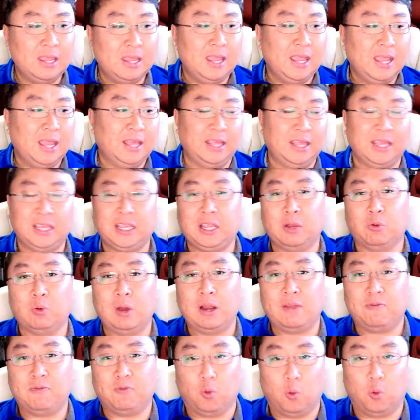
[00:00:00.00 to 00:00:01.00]
and then get
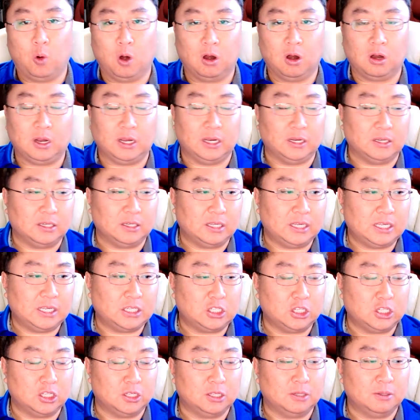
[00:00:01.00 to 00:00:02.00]
ready for work and get
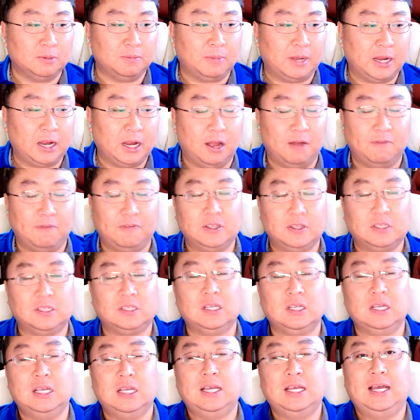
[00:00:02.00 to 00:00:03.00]
to my office,
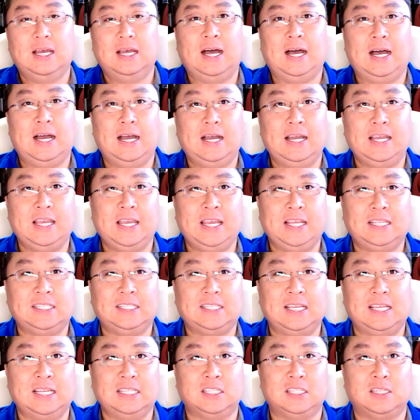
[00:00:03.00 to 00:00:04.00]
it
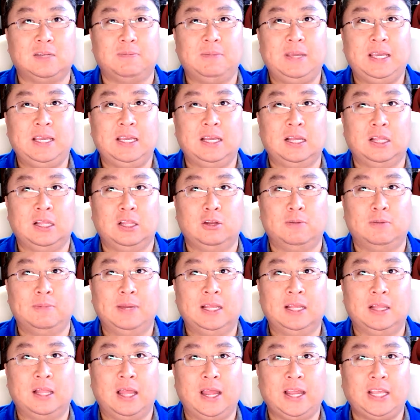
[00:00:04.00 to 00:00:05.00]
tends to be a little
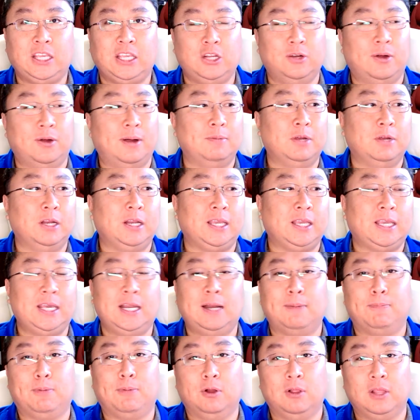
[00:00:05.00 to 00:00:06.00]
bit like, I'm going to get
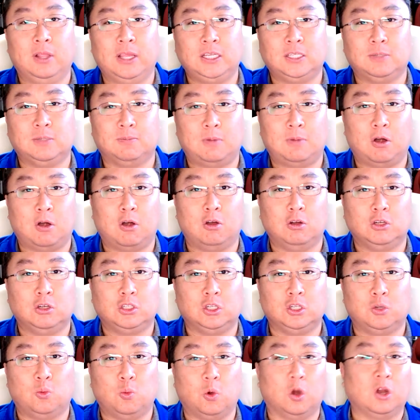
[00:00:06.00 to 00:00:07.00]
up early tomorrow
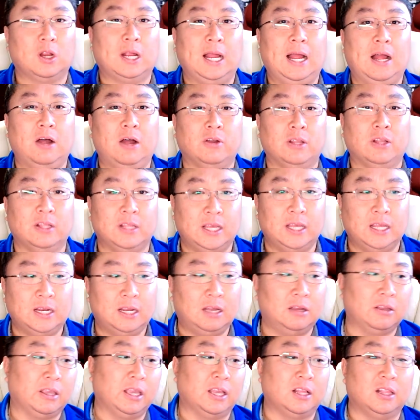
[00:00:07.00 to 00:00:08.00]
to work out, and then
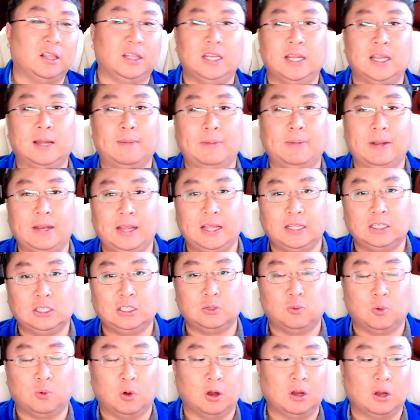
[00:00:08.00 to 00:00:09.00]
I'll get cleaned up and head to
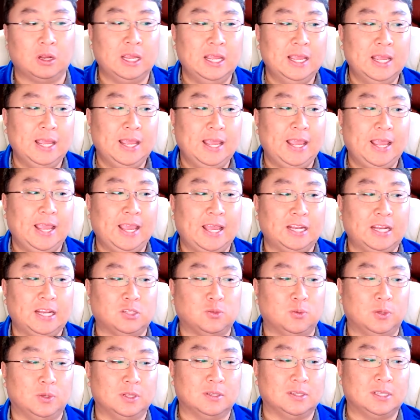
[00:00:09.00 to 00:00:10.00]
work. And it's
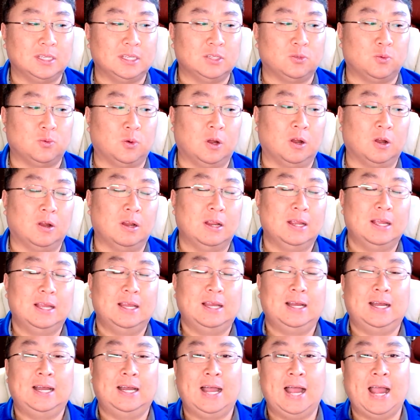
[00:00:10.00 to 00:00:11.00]
one of those things where
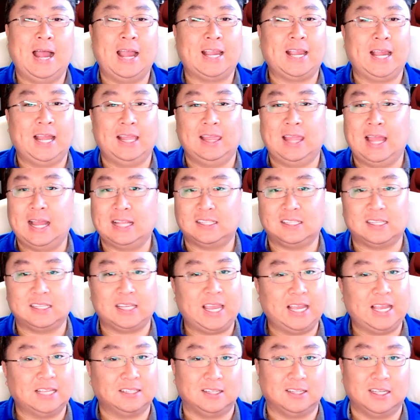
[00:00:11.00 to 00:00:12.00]
I got lots of
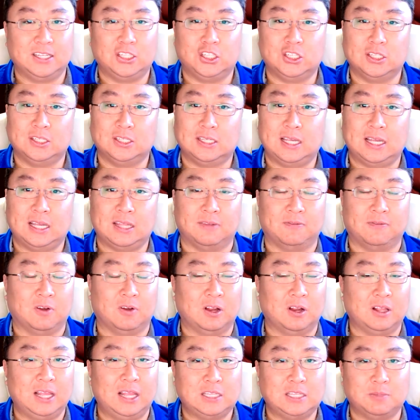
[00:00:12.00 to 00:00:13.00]
cancellations at the
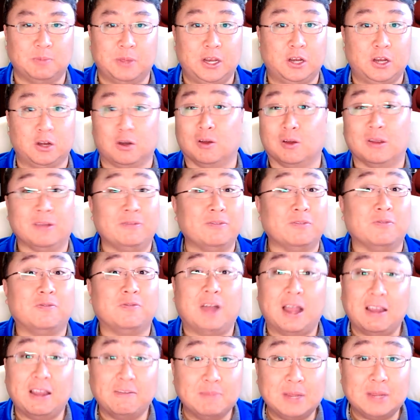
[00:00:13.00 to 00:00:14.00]
very last minute, or even
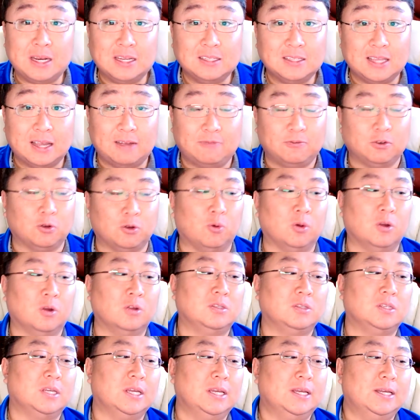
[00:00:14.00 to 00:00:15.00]
5 minutes
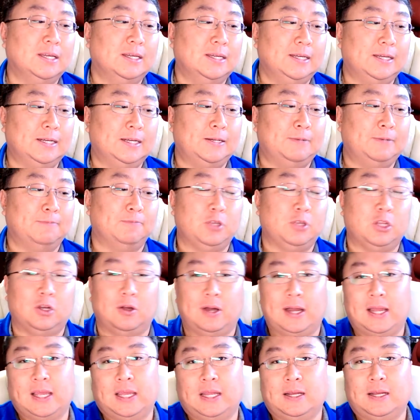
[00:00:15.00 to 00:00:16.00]
afterwards.
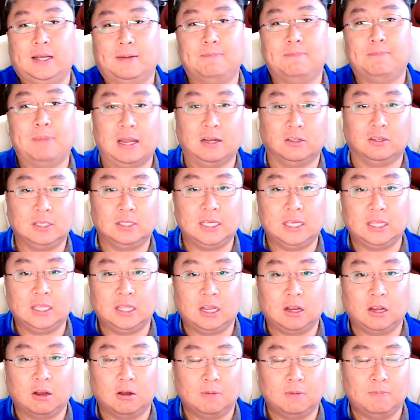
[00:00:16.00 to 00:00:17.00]
I had a penalty in
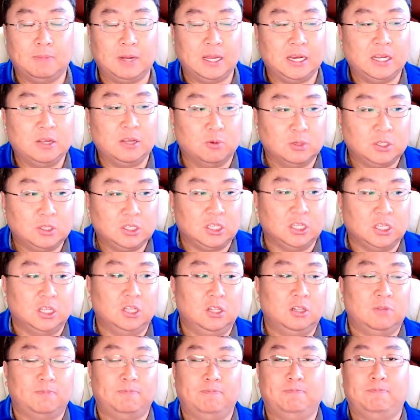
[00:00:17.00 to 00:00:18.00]
there, but it was
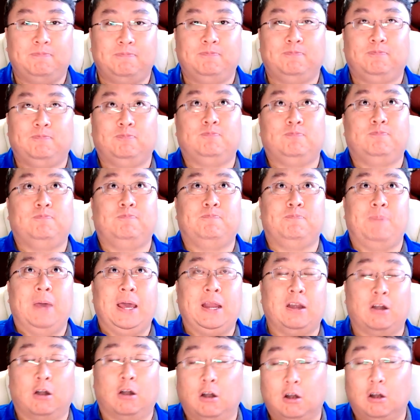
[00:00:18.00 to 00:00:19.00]
still
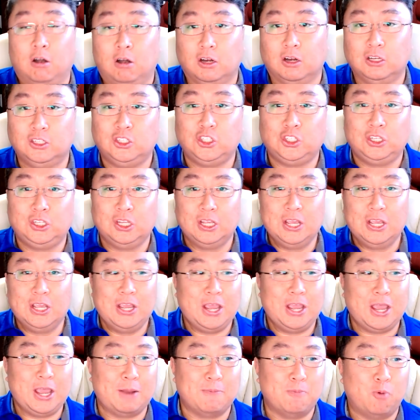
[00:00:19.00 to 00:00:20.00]
better
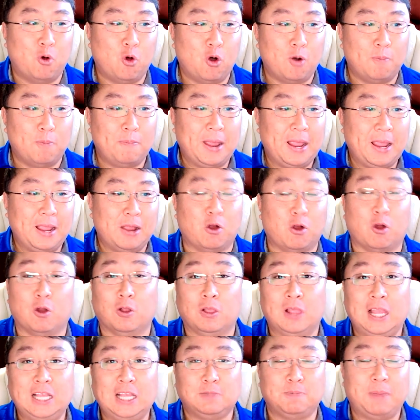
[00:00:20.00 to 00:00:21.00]
and more pain, or
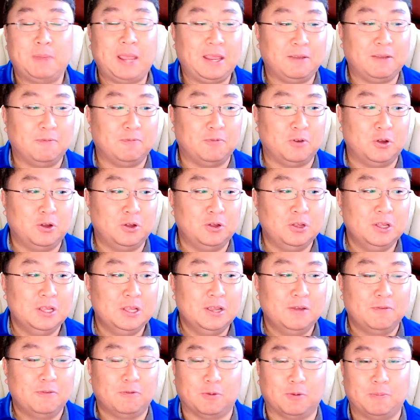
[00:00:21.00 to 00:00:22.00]
less painful,
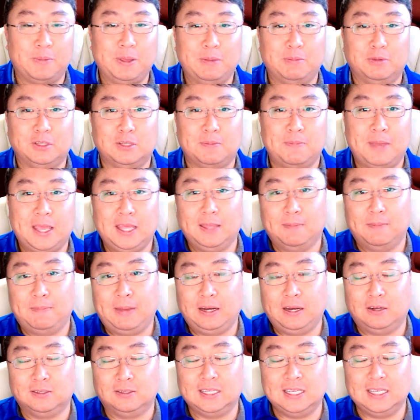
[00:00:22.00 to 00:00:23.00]
for people to pay the
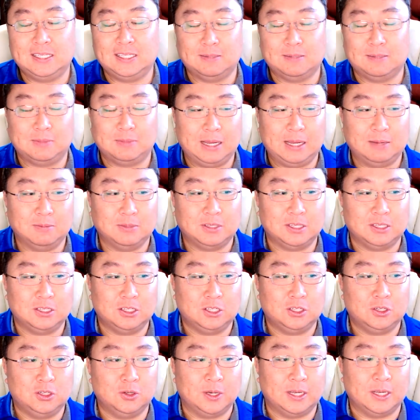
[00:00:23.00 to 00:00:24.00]
penalty sometimes than
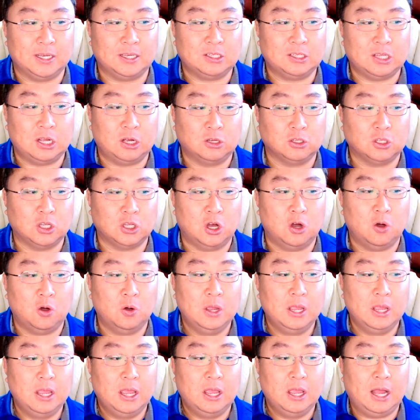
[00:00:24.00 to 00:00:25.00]
to do it. So
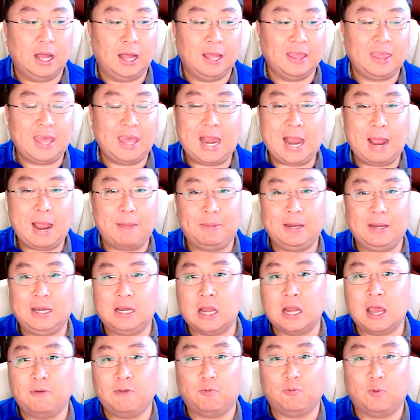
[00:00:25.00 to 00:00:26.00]
that happened
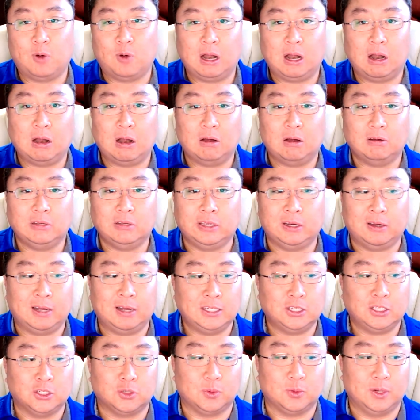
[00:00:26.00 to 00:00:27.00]
enough where I
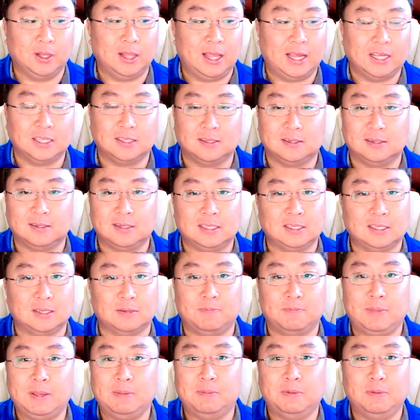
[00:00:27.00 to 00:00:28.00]
just realized, listen,
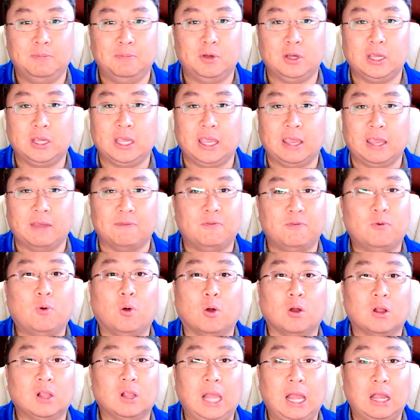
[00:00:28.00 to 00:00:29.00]
people booking at
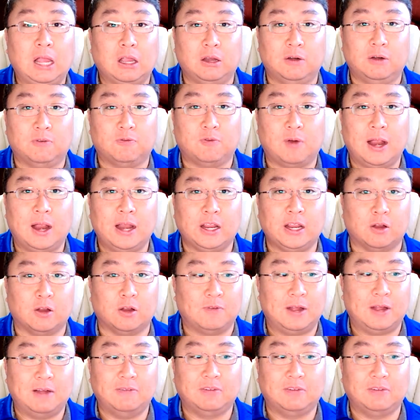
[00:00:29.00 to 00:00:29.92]
4 o'clock on a Friday or 5